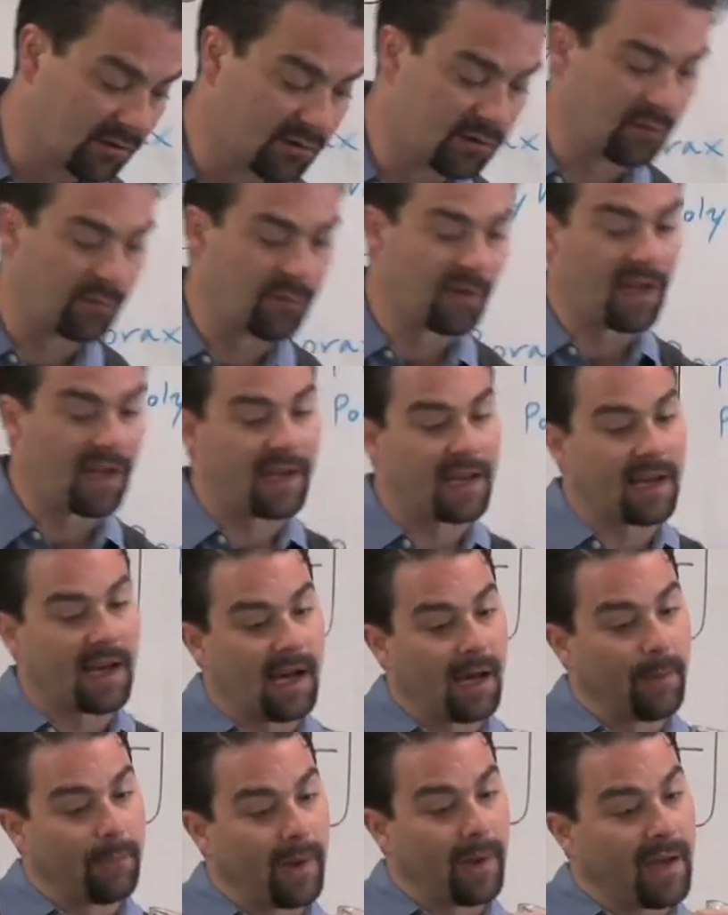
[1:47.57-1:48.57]
souffle
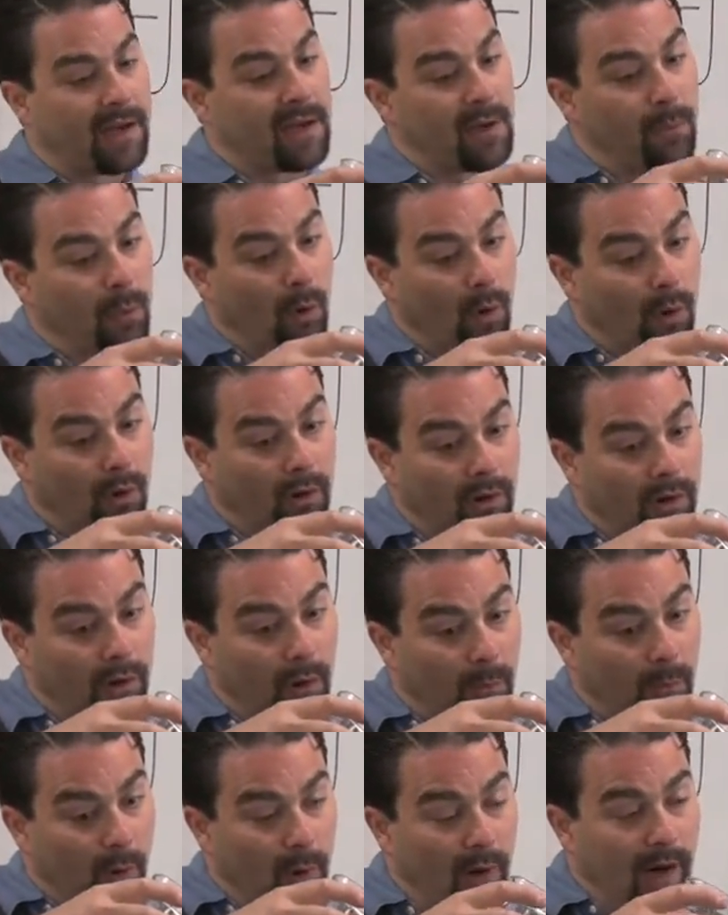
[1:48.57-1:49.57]
cup and you pour a little
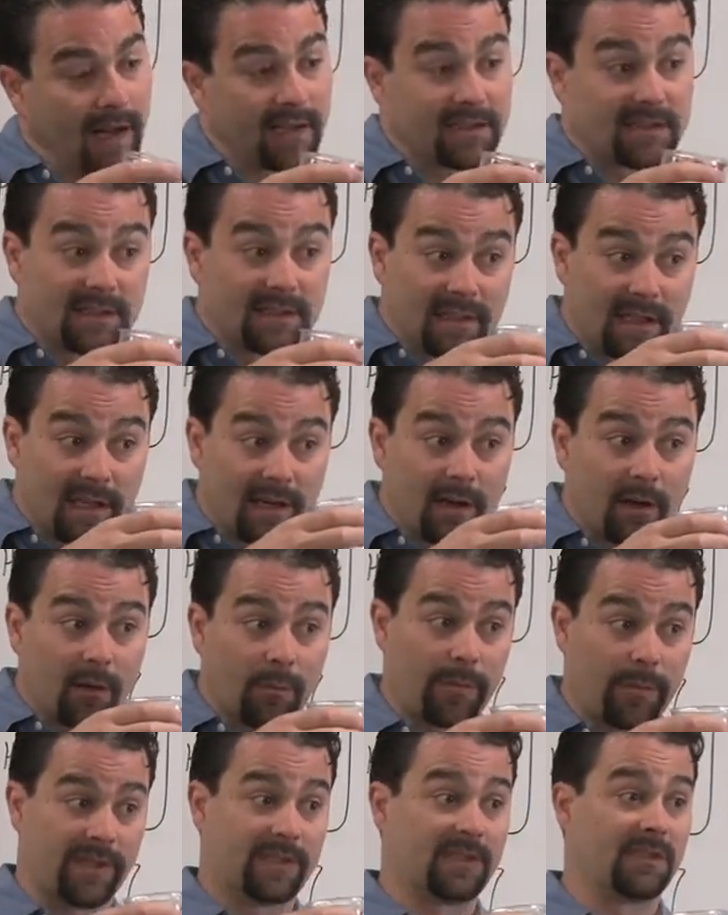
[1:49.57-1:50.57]
borax in there,
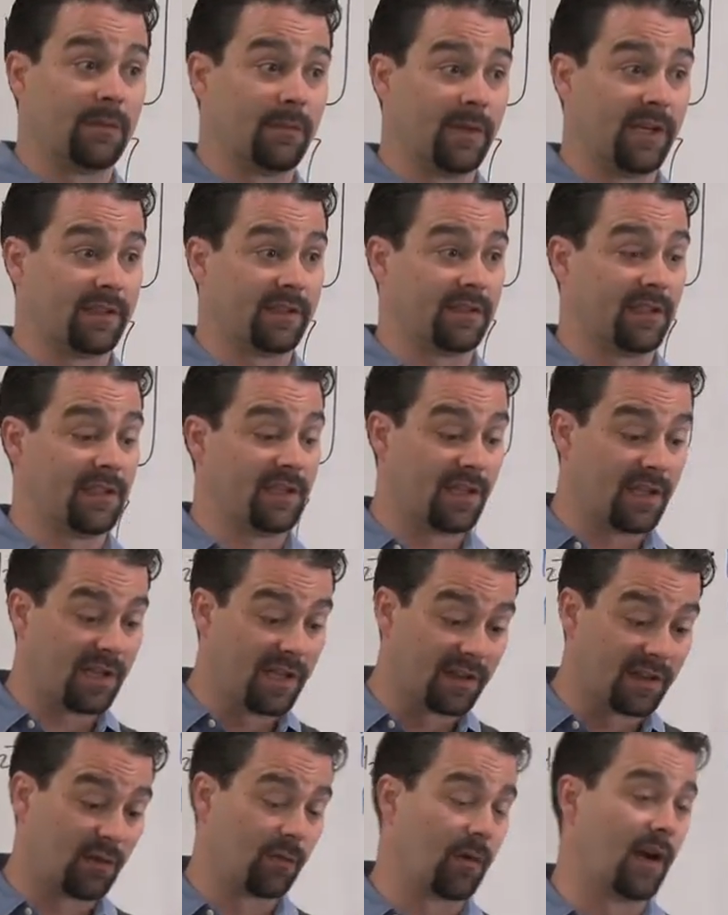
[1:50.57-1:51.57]
mixy mixy until you
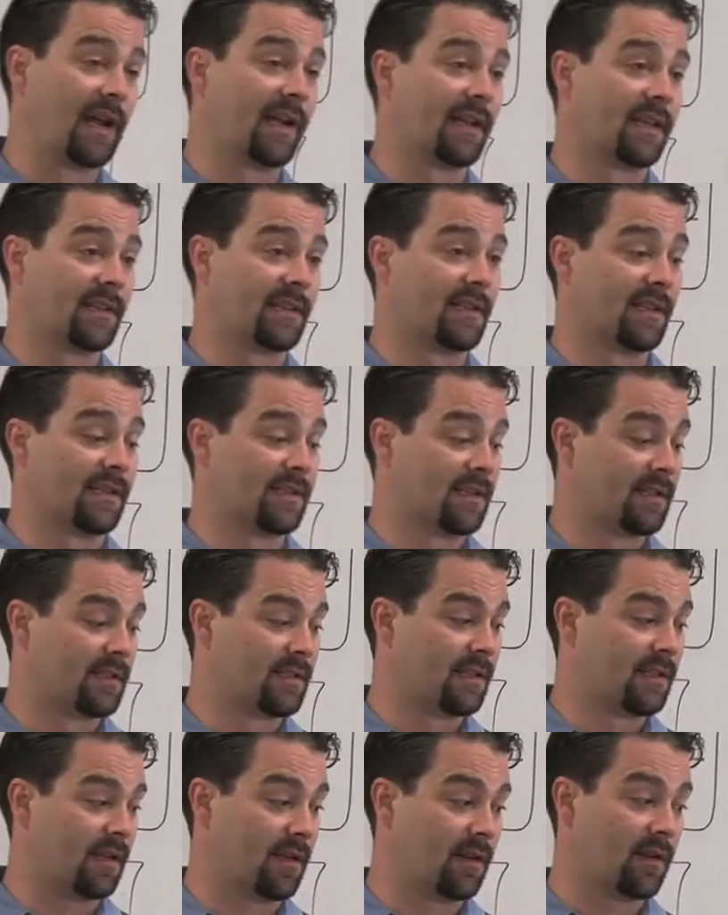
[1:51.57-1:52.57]
get the right
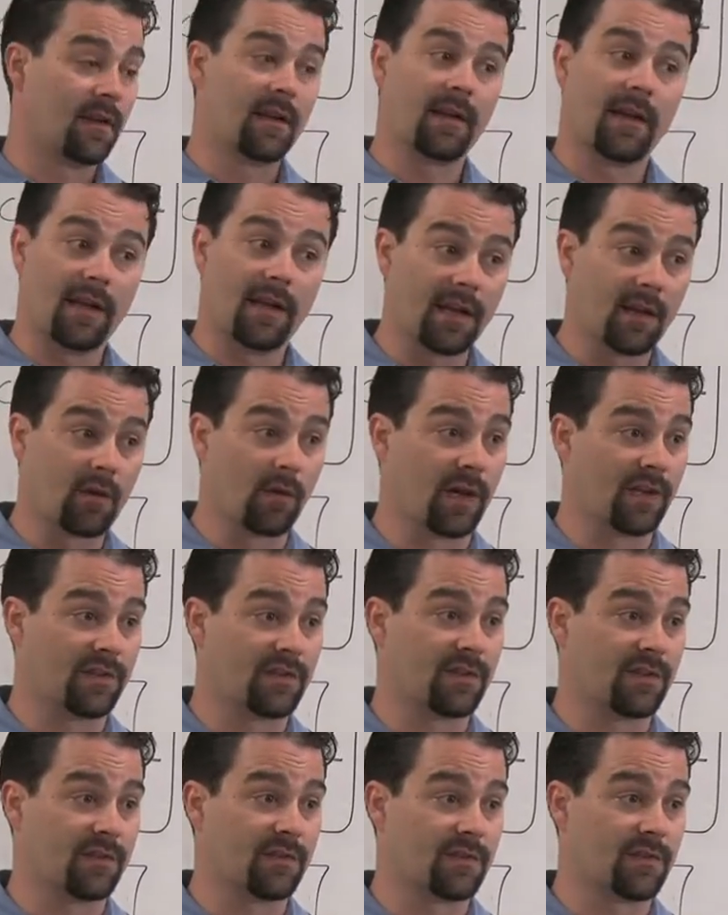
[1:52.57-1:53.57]
consistency. Any
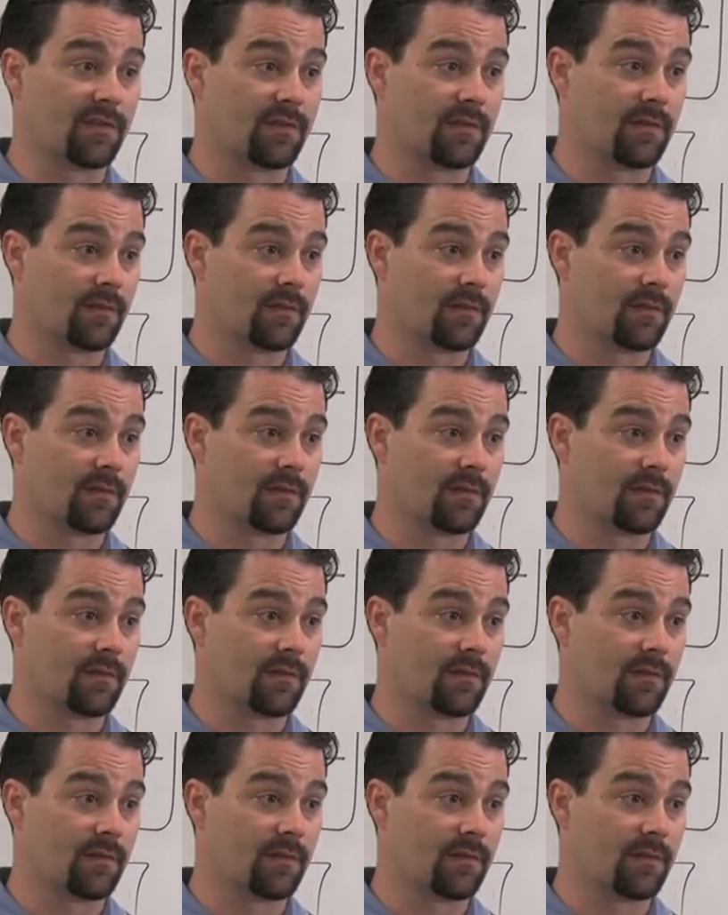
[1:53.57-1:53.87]
questions?